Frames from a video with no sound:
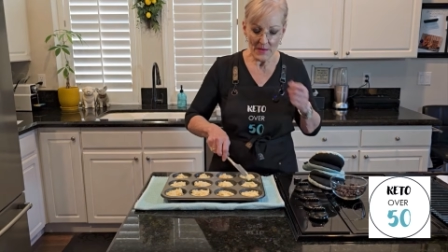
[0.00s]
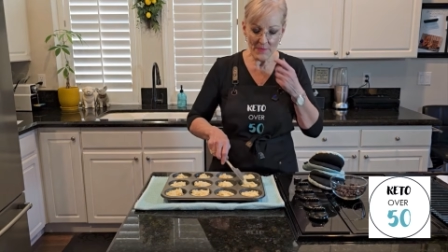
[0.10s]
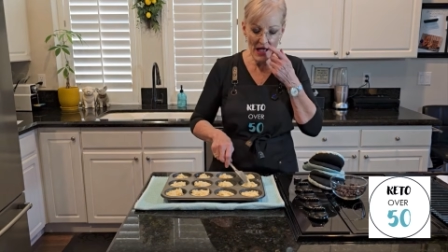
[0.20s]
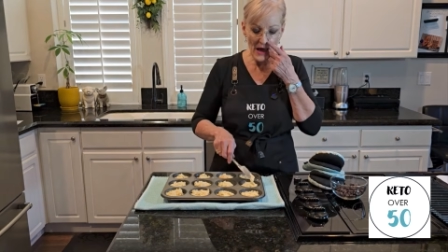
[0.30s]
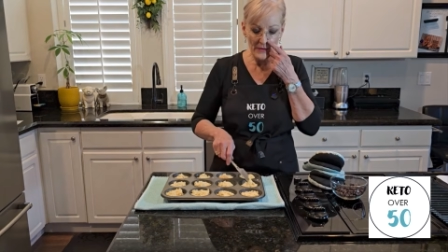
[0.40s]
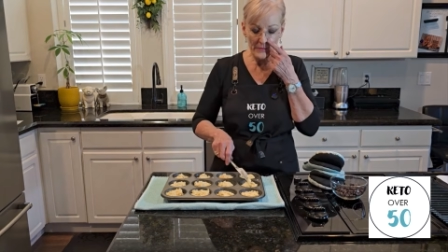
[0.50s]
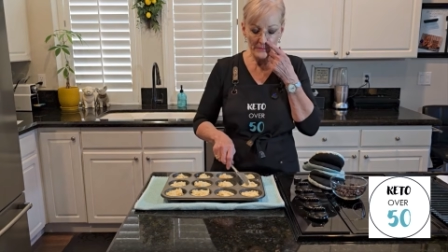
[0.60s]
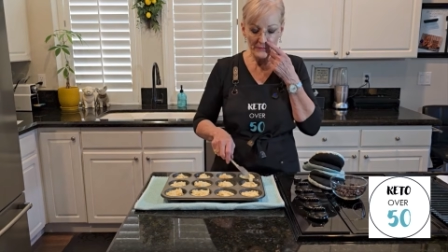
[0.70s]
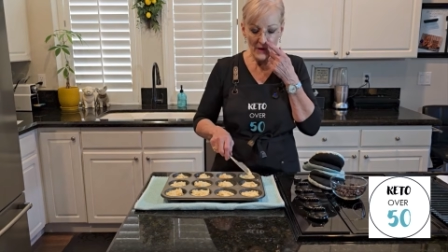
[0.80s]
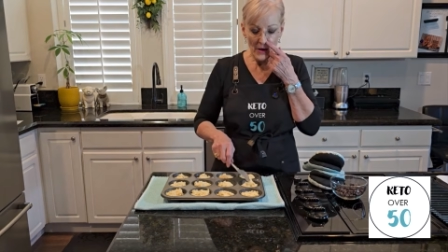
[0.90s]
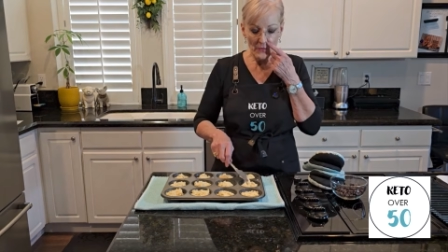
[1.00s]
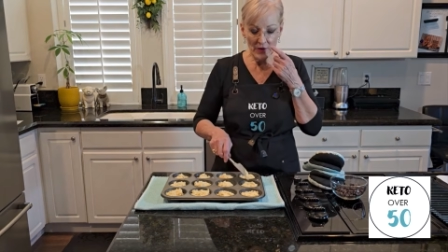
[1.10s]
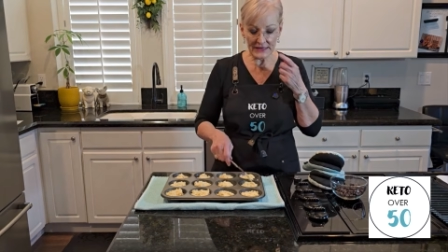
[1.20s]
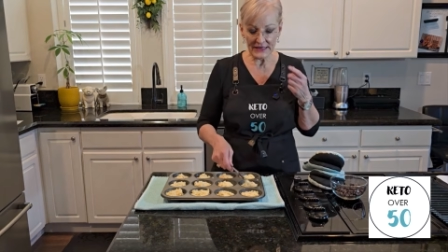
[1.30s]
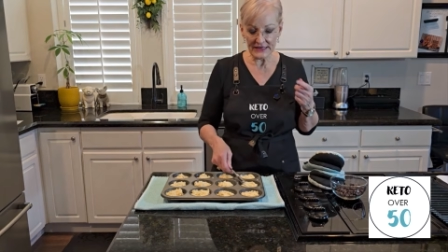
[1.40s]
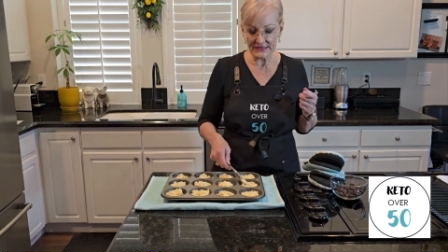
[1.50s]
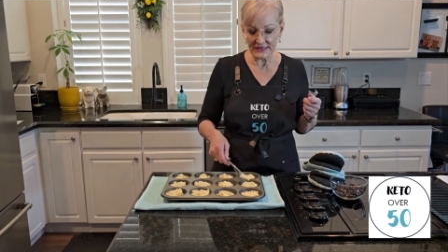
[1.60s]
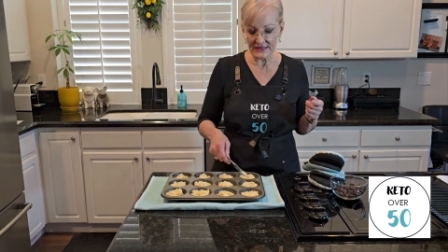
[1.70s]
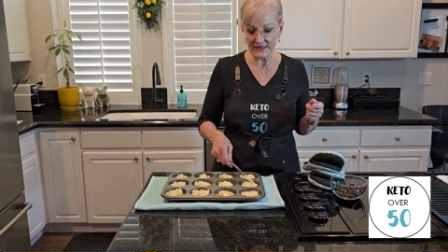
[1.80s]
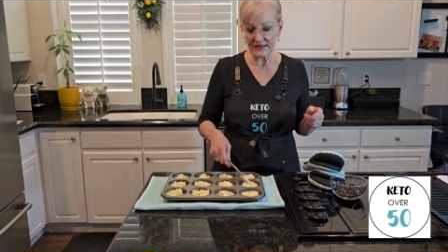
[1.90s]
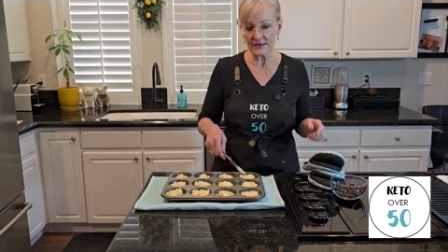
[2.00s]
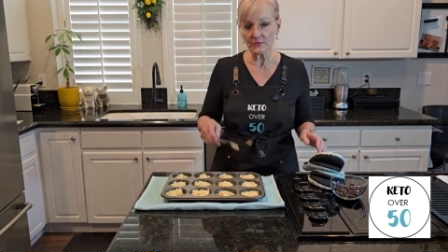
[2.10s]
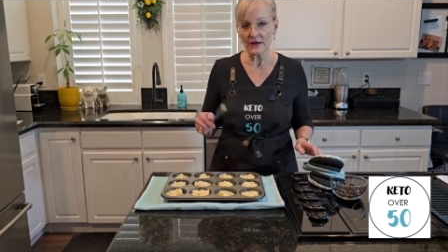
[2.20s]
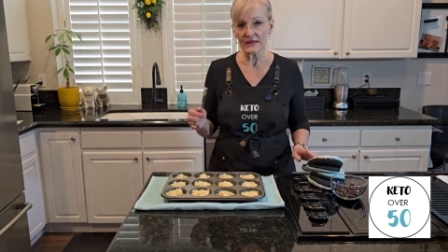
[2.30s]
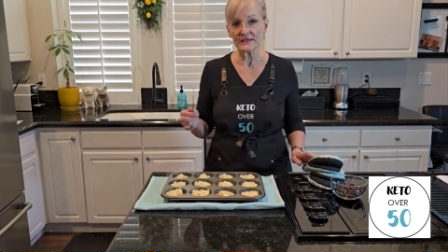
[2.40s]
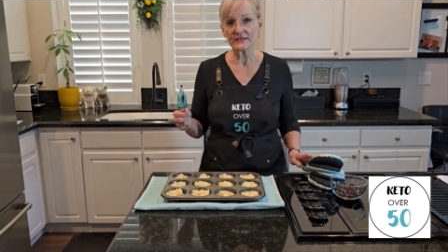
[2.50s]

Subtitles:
But what he did, he wanted